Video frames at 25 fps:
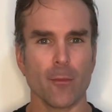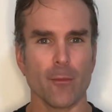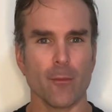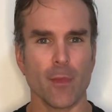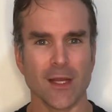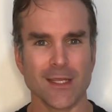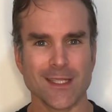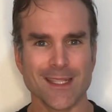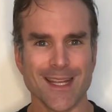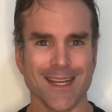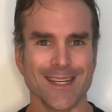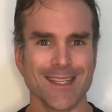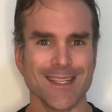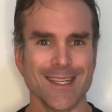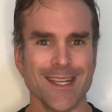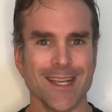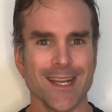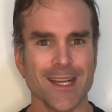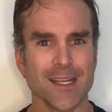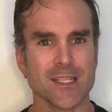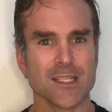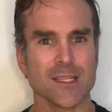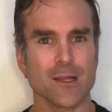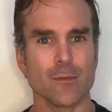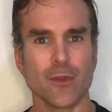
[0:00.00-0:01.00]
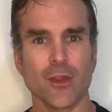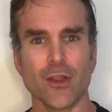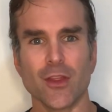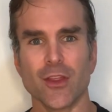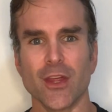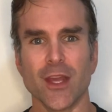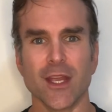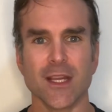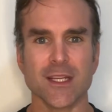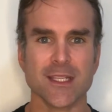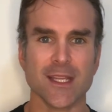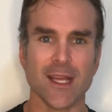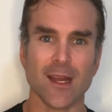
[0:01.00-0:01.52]
my technique on some of the
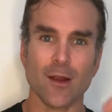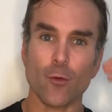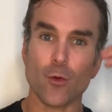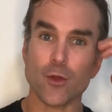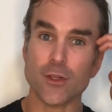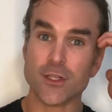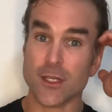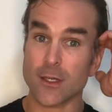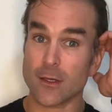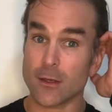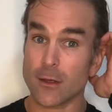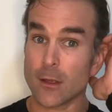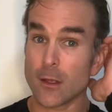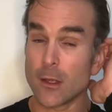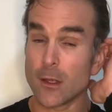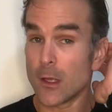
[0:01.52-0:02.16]
things that I wasn't,